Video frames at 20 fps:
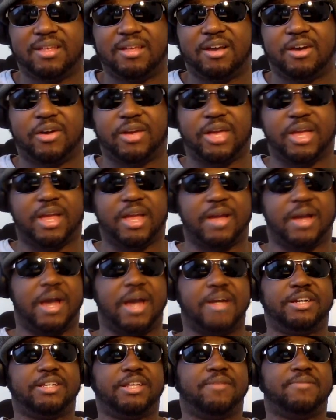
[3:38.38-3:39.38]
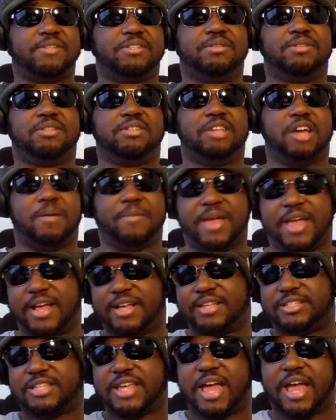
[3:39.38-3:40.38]
Okay, I understand the
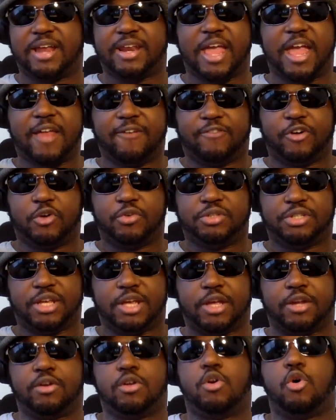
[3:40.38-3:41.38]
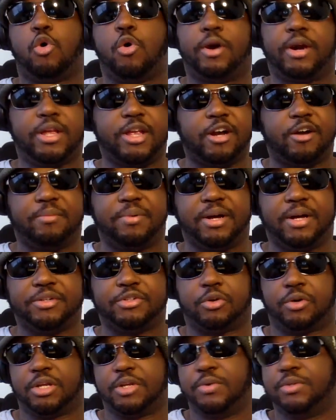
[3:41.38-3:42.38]
dumbass had headphones in, or
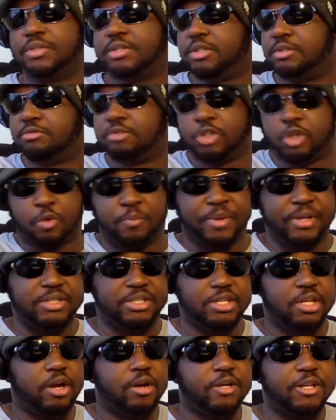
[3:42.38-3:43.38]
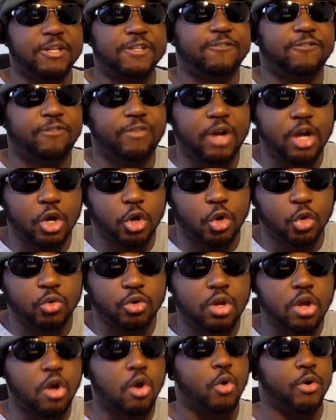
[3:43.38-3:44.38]
earbuds, or he was too busy on his
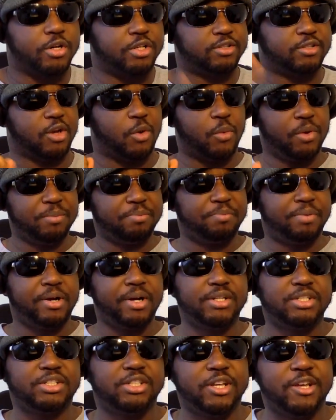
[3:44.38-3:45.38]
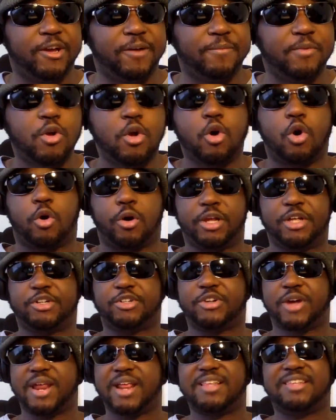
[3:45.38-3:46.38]
phone, or someone pushed him, or he
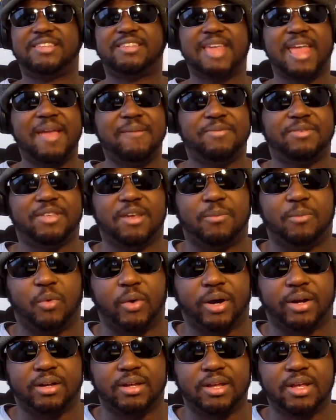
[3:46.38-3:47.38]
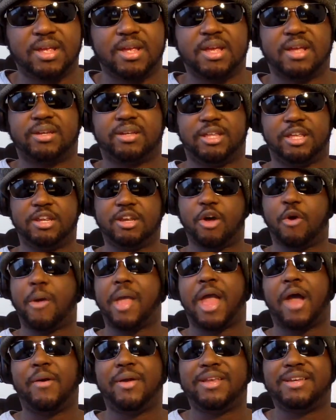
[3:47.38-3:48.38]
tried to save someone. Do you know
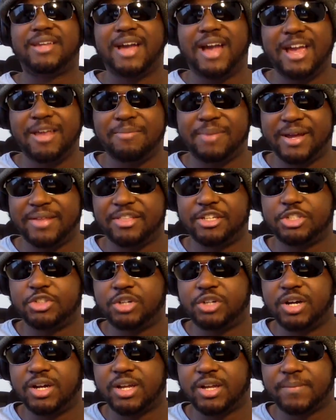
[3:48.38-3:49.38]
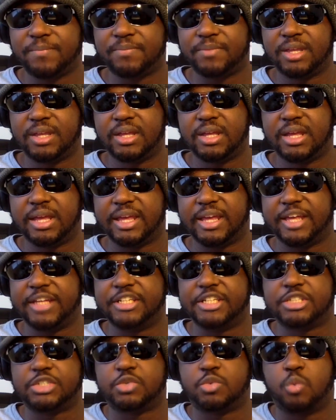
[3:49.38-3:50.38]
how he died by the truck? He
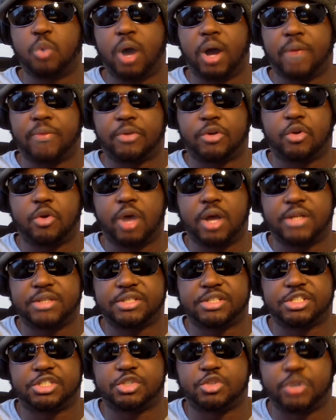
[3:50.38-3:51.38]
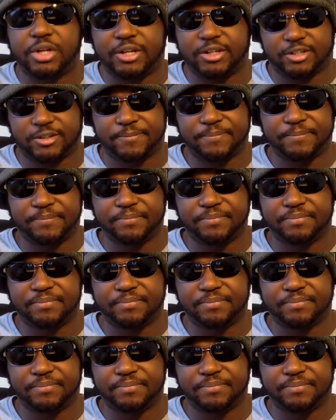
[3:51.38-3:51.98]
just walked across the street.